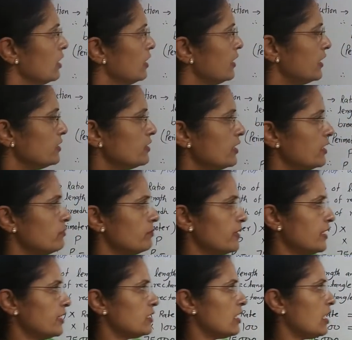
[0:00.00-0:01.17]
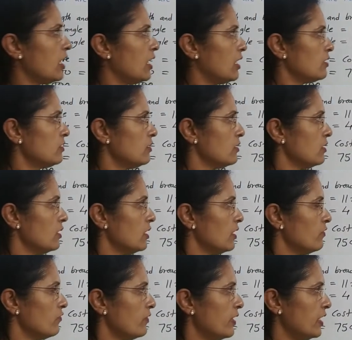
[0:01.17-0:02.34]
Length and breadth are
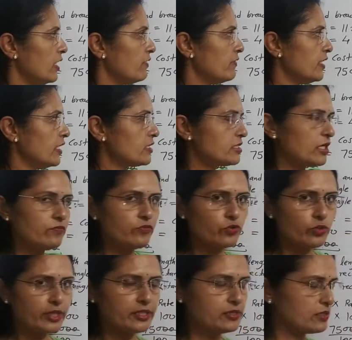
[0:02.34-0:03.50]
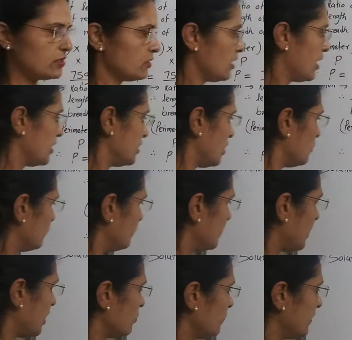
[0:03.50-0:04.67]
11x and 4x, and now we
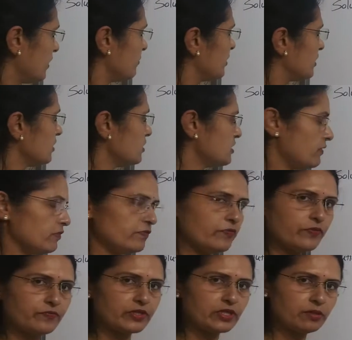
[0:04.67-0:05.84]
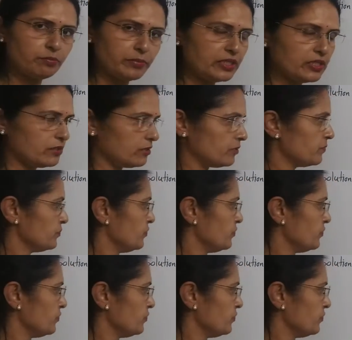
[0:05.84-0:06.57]
have perimeter 750 meter.